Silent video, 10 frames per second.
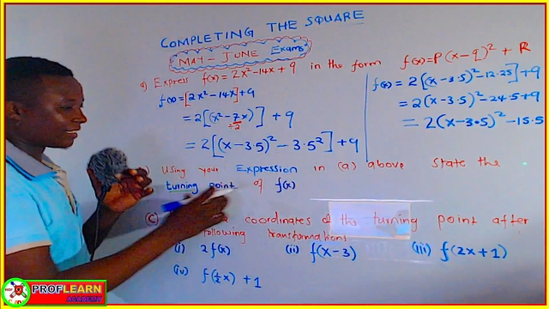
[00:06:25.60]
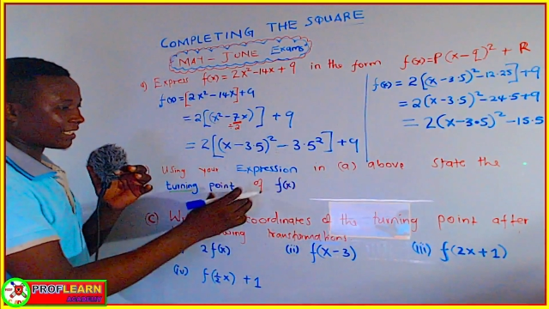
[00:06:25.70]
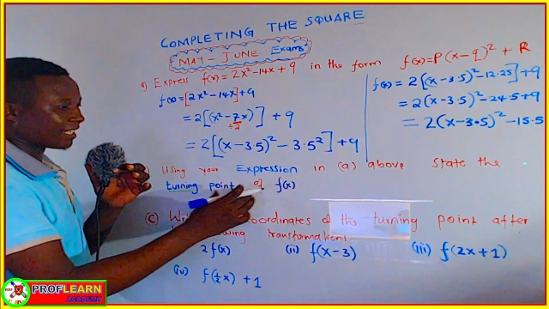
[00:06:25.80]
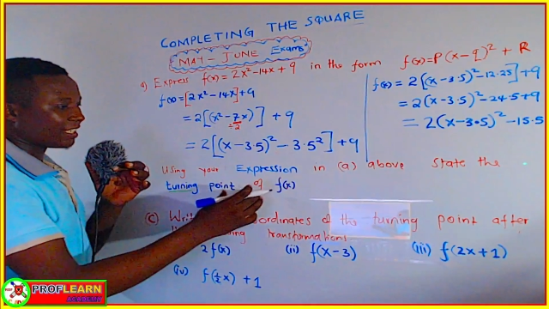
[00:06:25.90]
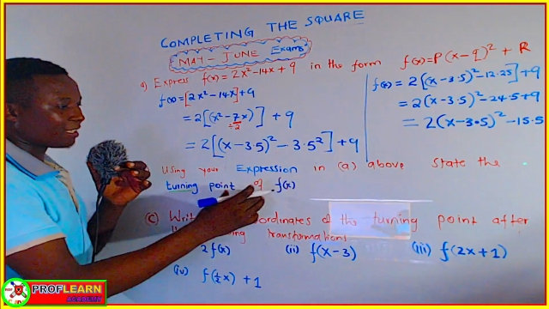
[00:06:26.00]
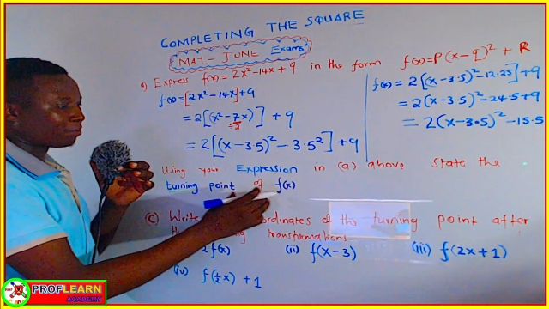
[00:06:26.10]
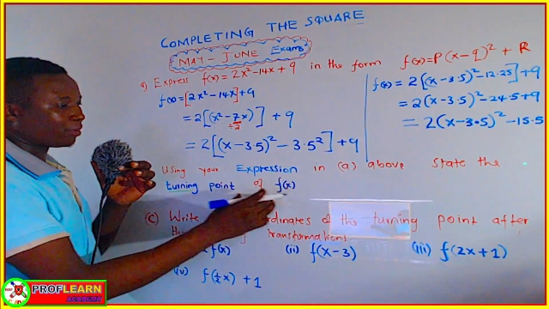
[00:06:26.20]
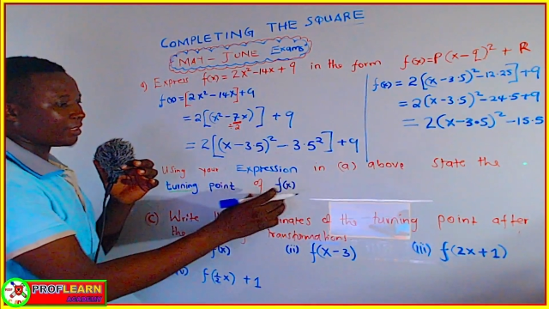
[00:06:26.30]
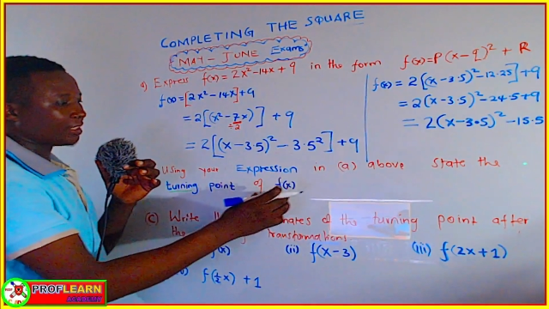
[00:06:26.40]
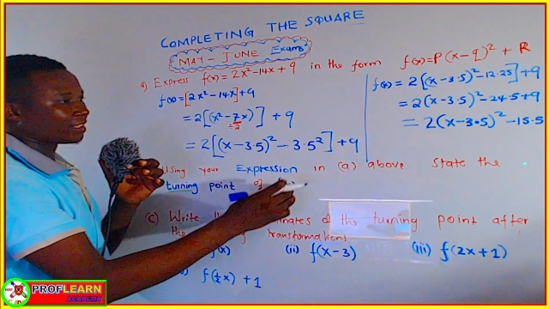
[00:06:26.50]
turning
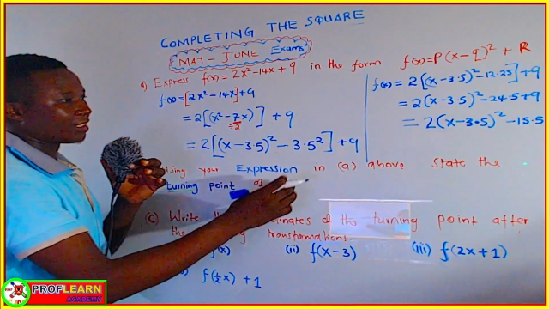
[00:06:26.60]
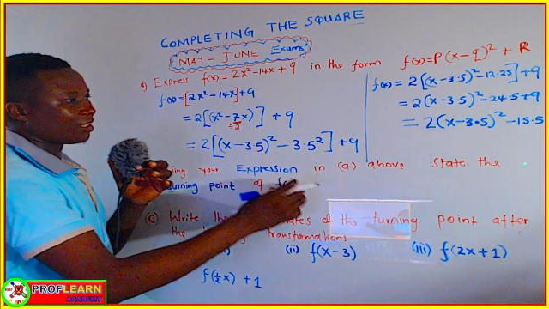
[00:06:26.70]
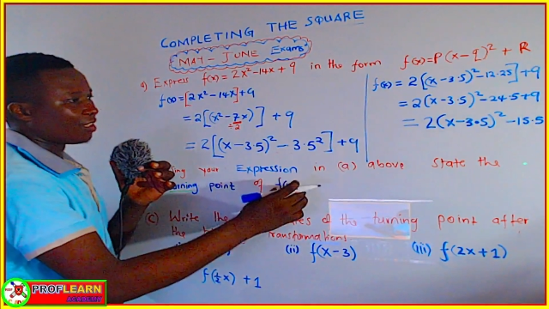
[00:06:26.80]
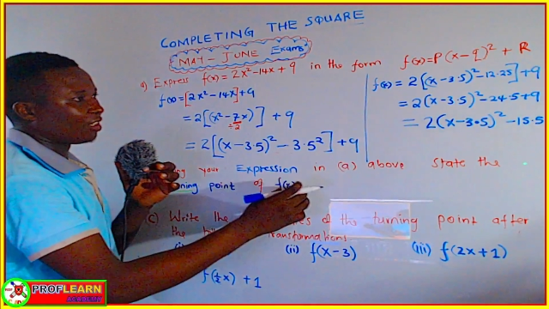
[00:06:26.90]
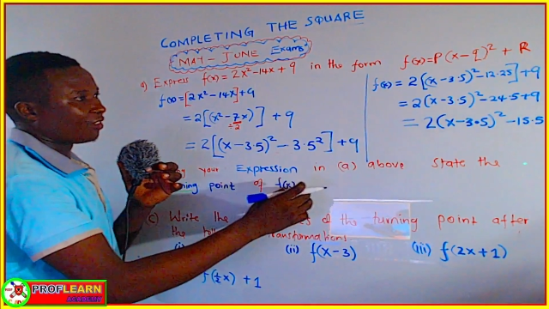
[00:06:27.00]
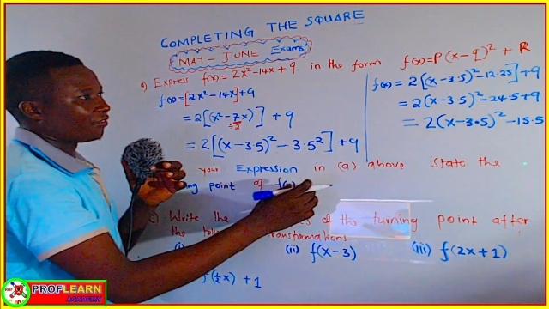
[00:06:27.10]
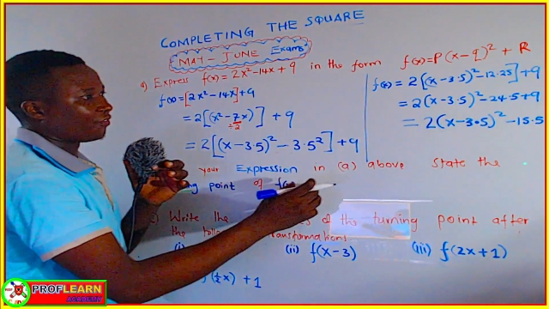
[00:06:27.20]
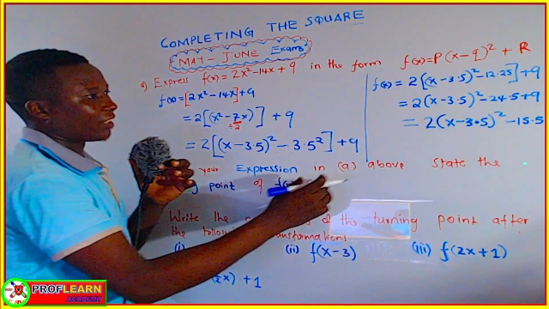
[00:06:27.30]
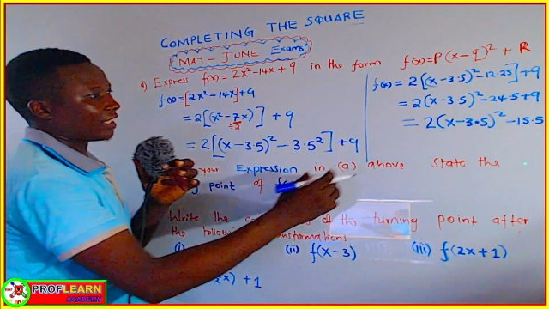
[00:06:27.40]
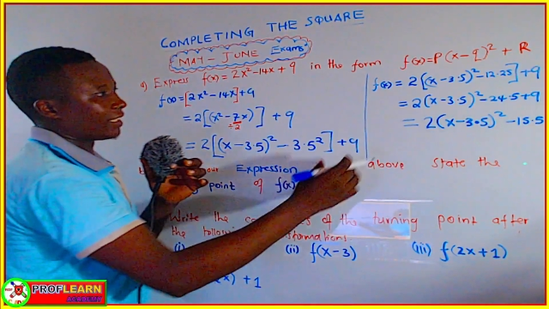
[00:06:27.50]
point of
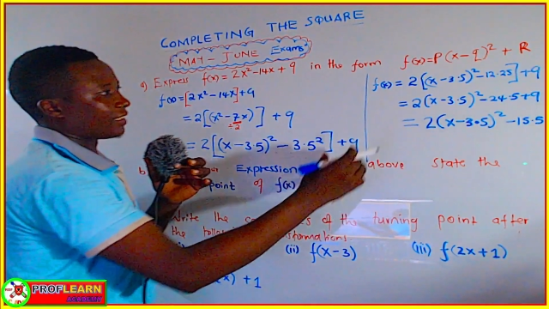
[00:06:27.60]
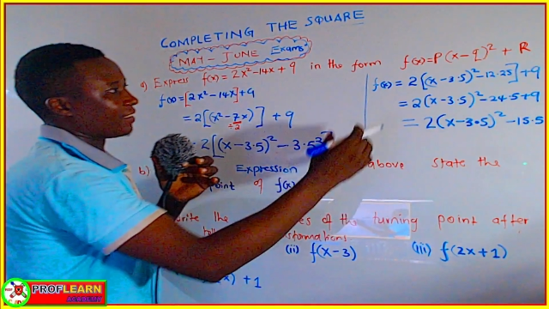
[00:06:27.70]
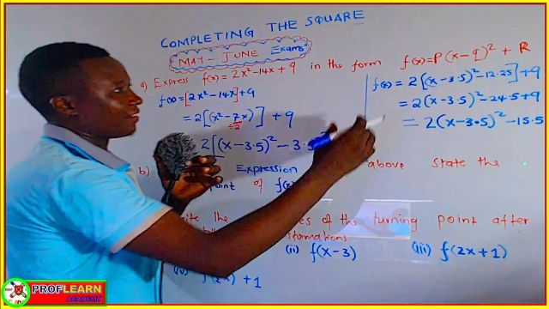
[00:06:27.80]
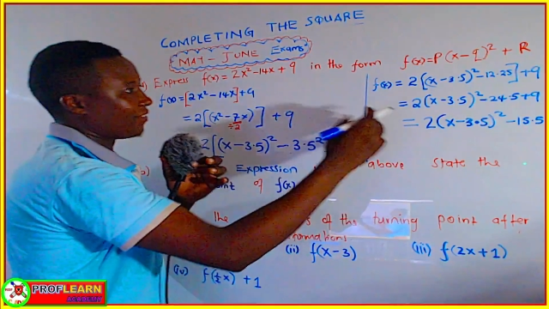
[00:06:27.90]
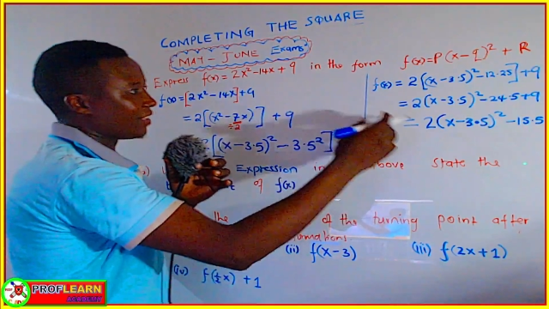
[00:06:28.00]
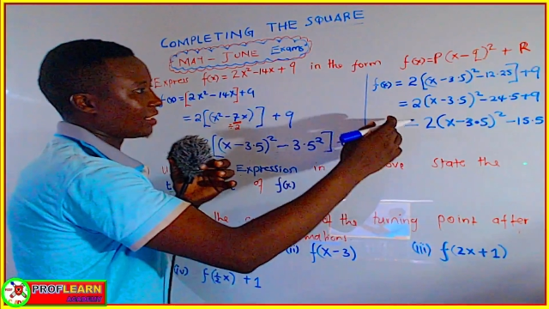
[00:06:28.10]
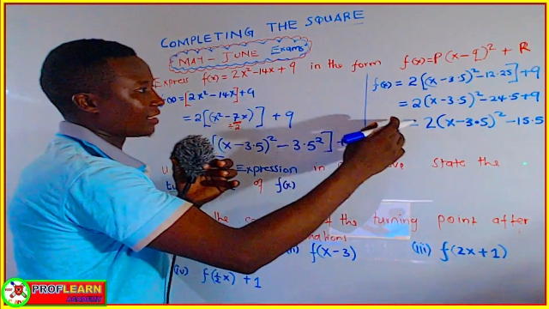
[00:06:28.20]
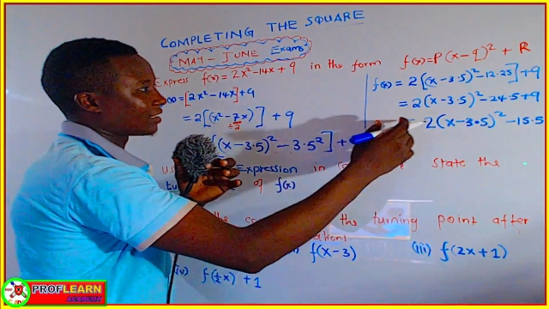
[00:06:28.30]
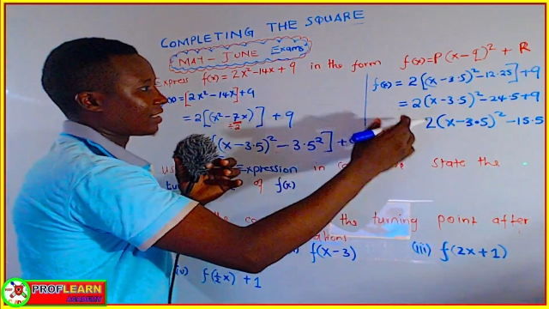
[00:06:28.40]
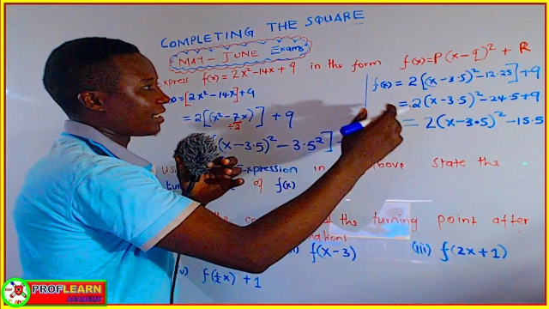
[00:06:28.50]

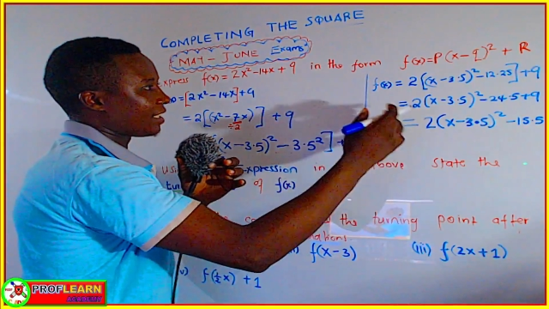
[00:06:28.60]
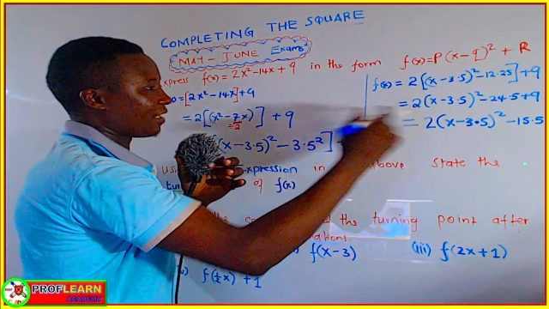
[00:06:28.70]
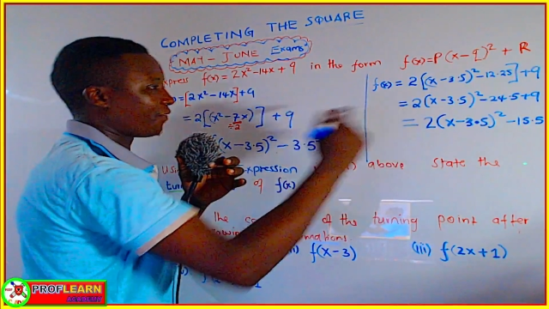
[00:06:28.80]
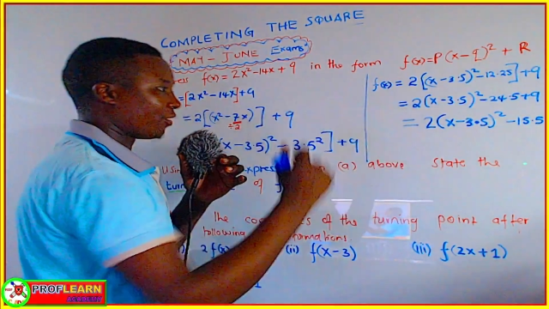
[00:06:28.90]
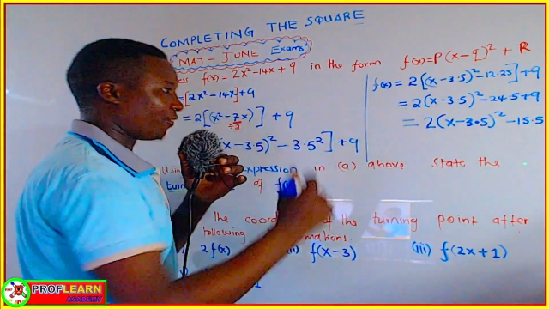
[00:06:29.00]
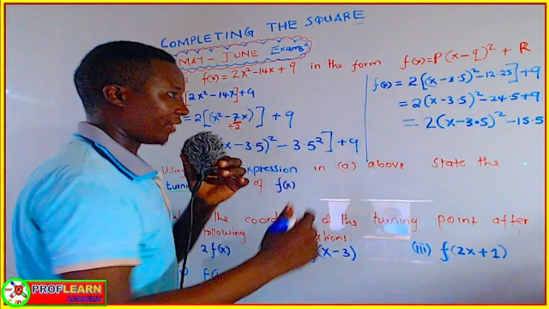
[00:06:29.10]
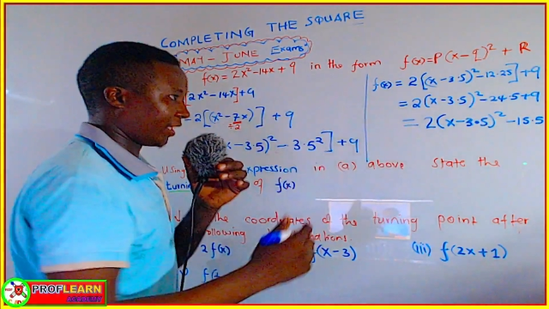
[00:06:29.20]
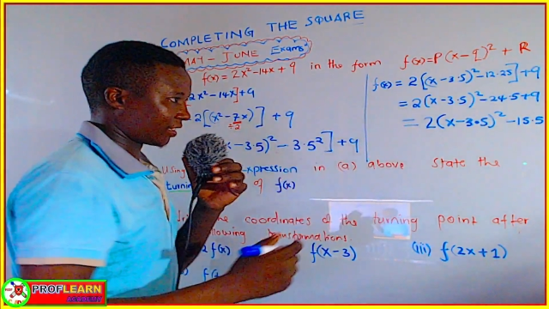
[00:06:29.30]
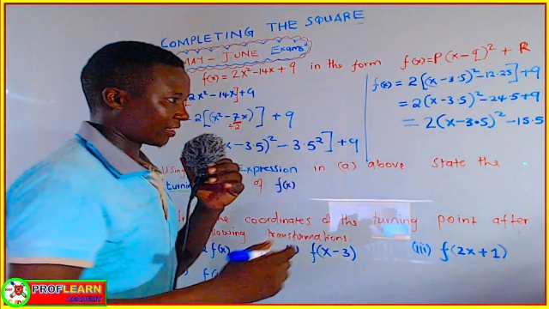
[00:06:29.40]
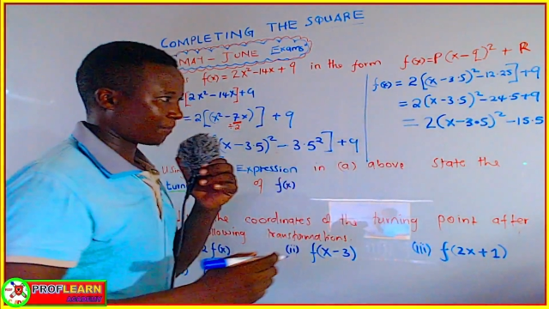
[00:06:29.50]
this f of
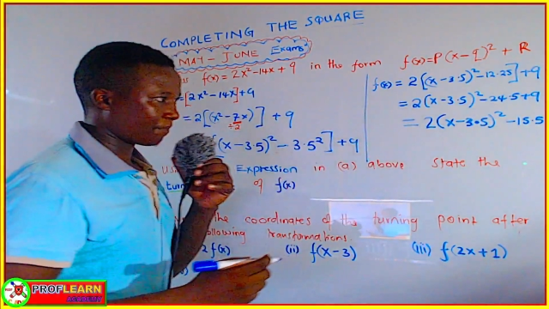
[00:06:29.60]
x.